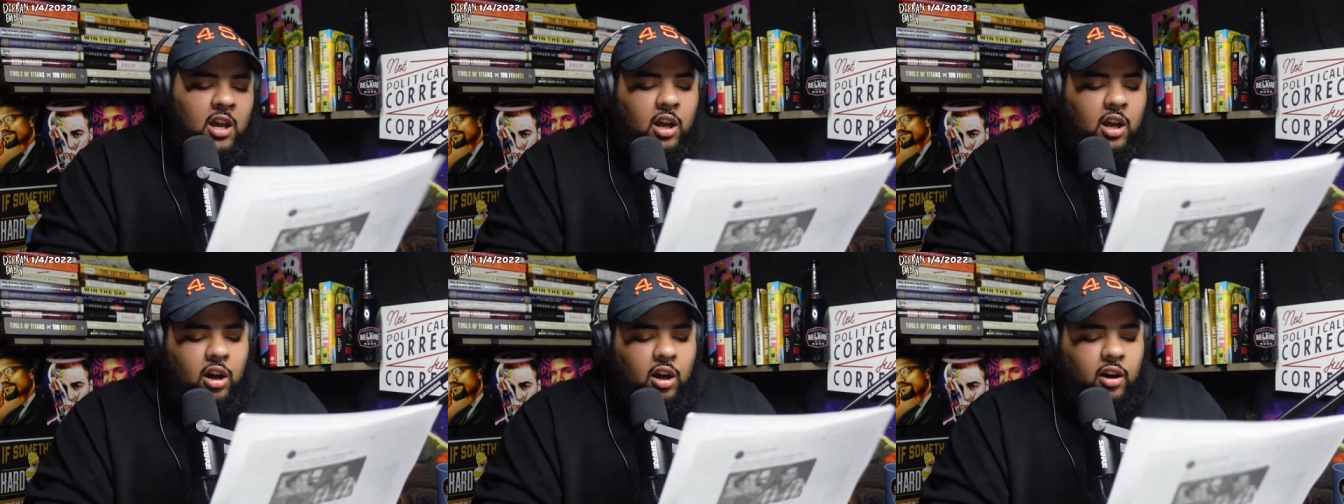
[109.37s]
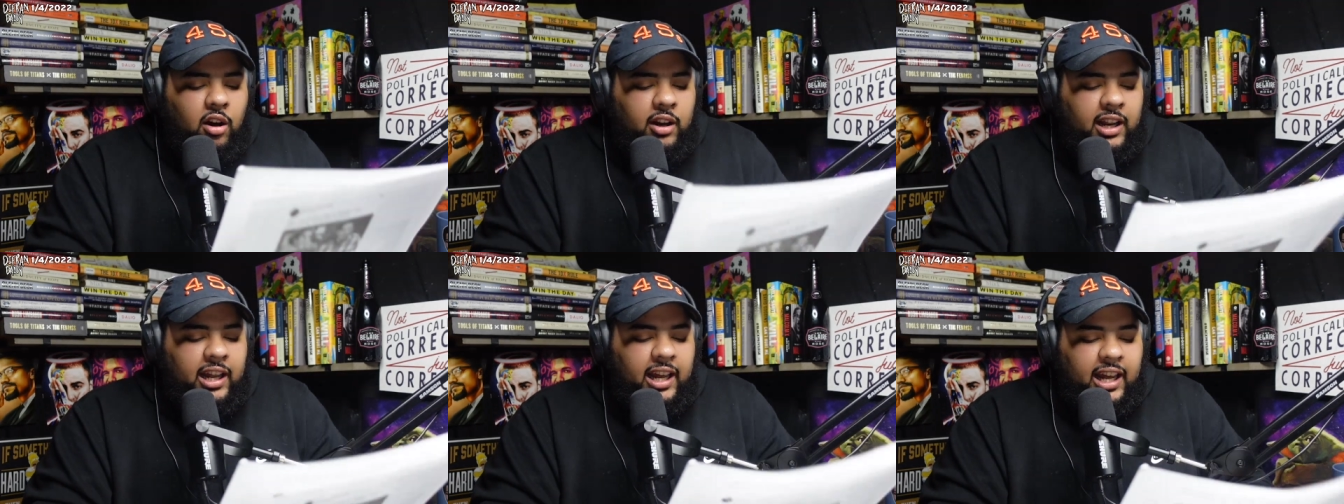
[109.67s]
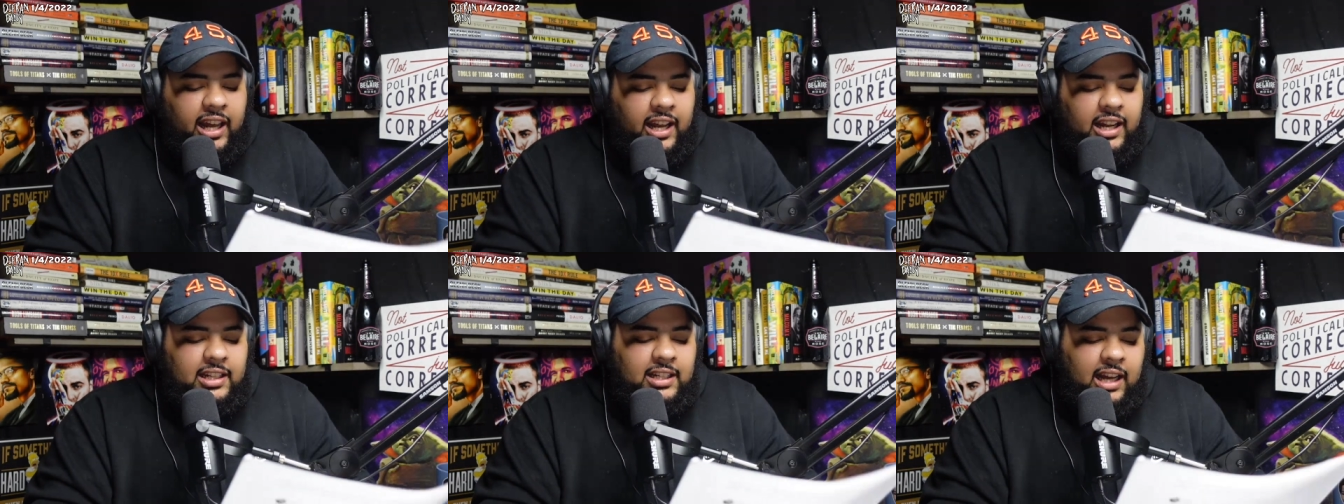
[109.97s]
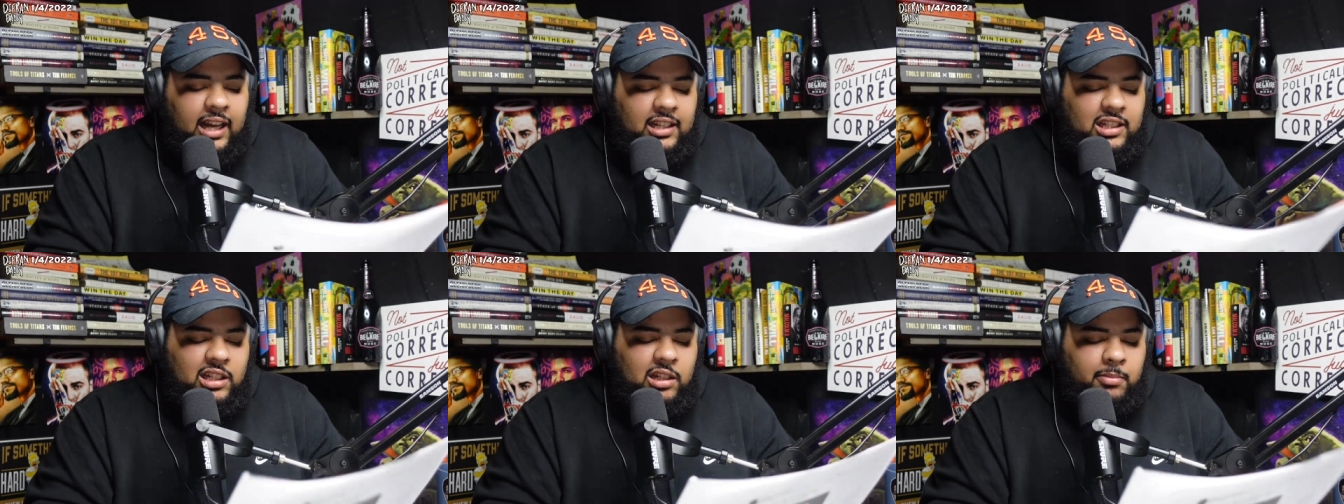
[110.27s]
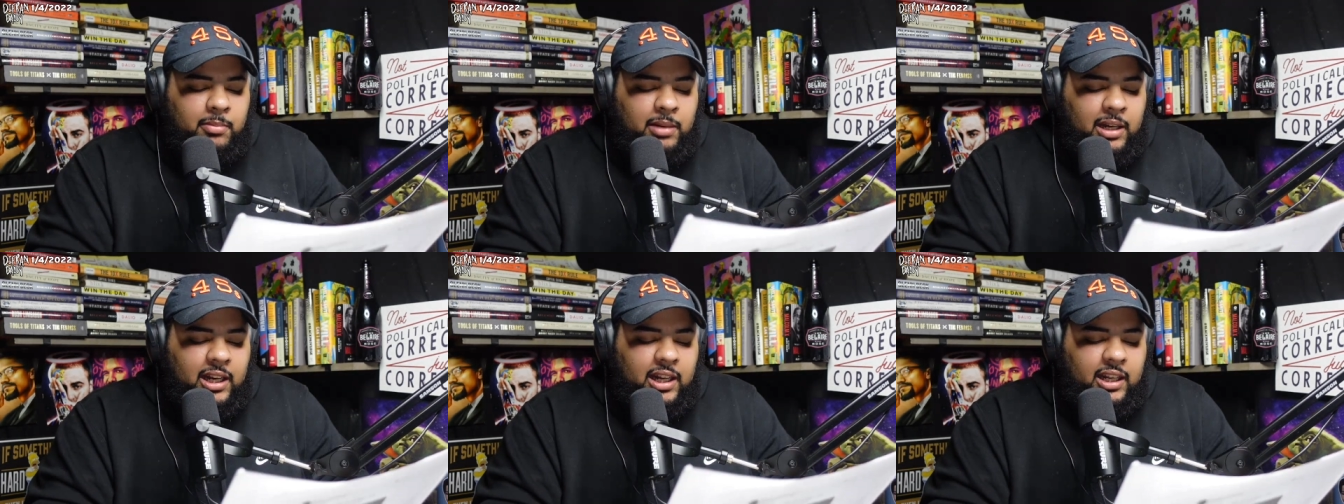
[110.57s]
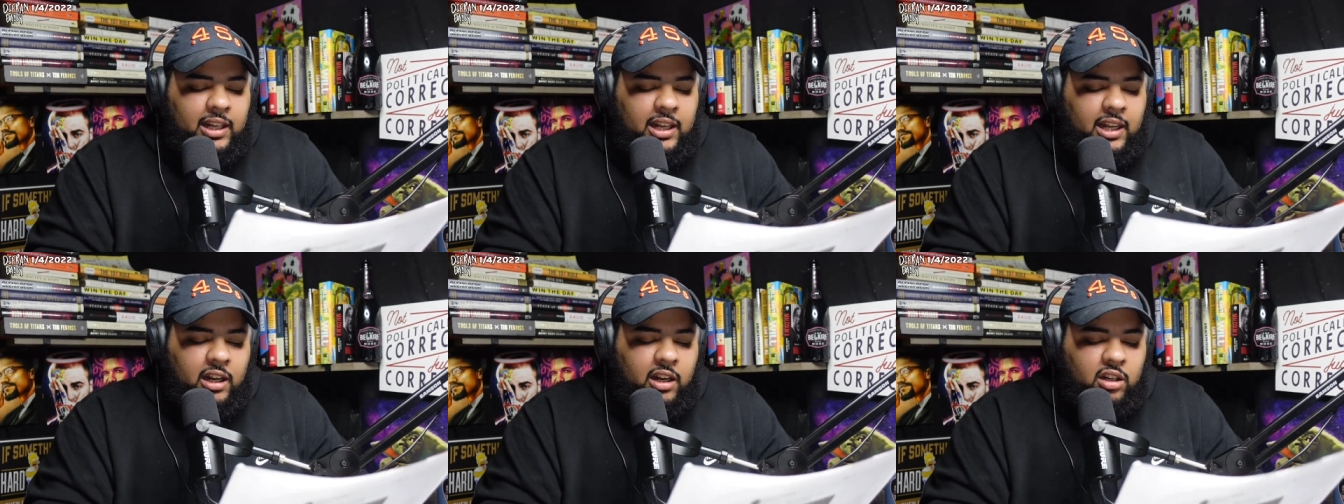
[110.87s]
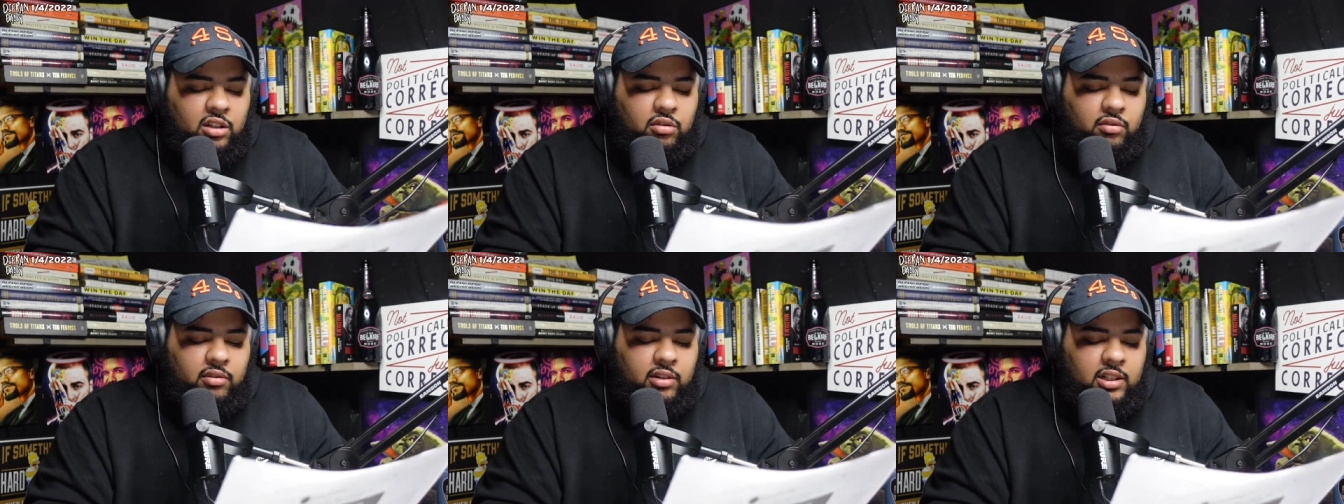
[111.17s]
on anti-Semitic
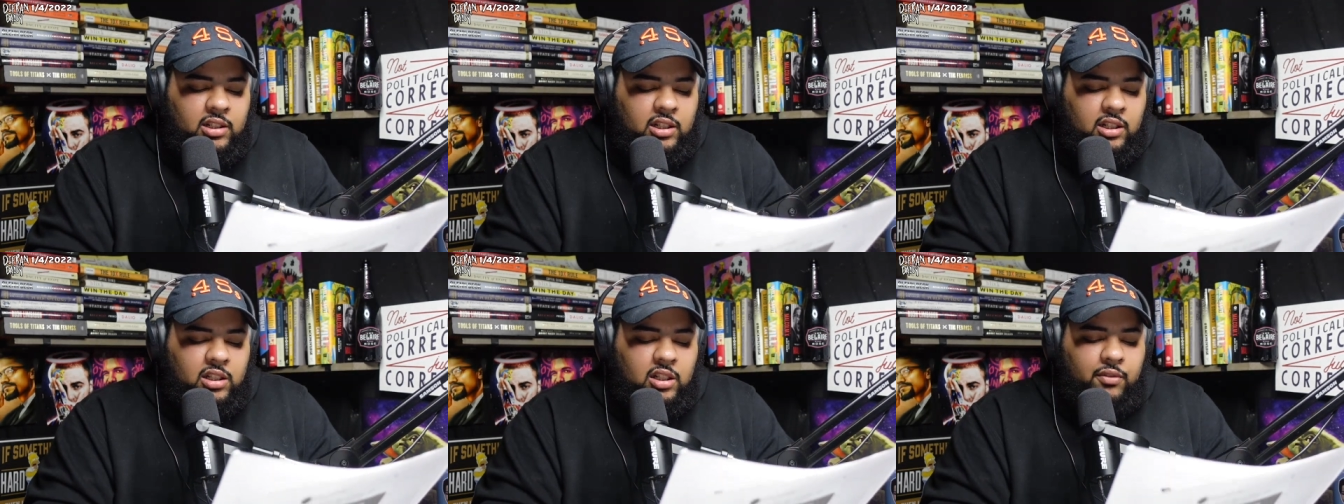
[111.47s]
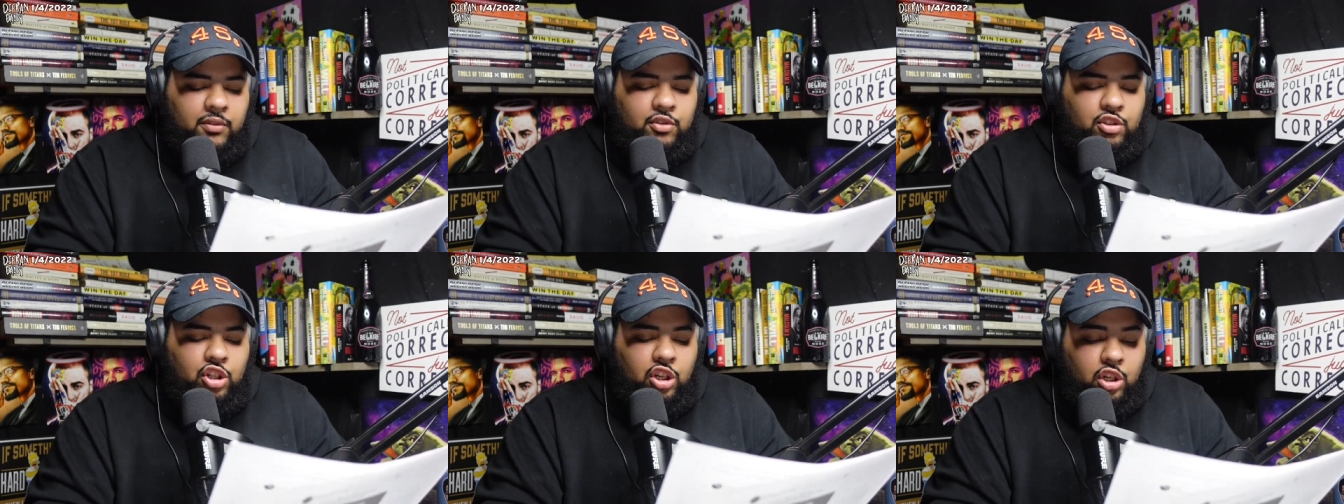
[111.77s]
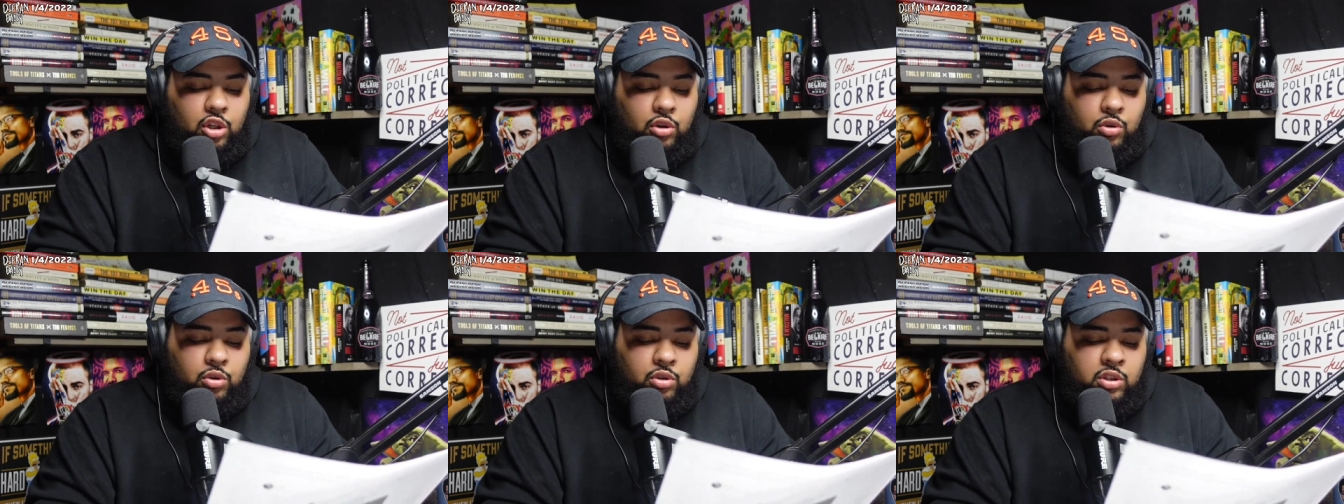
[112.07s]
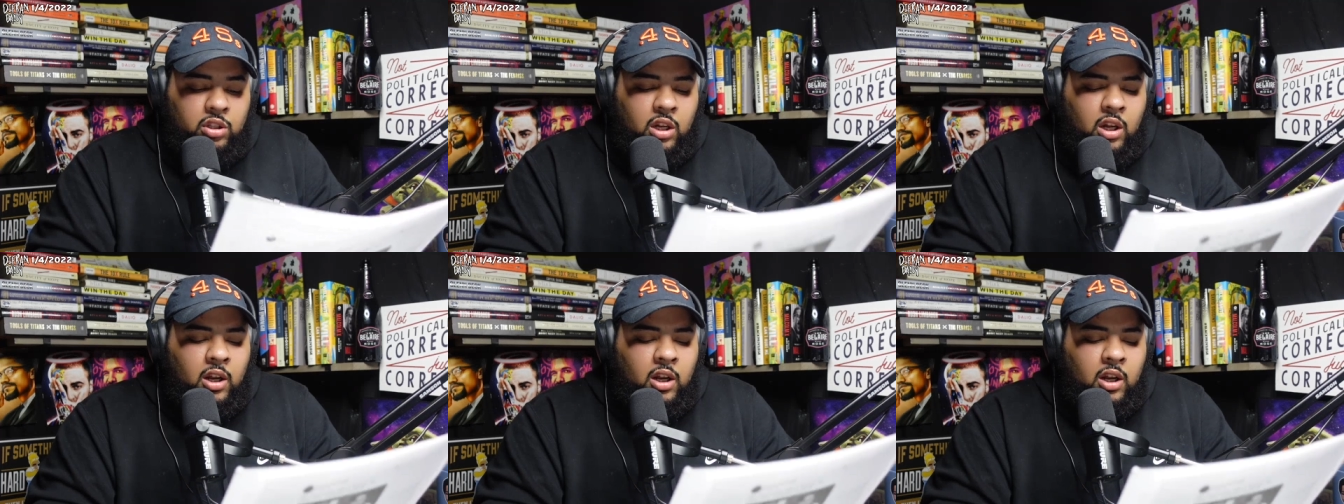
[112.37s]
characteristics of Jews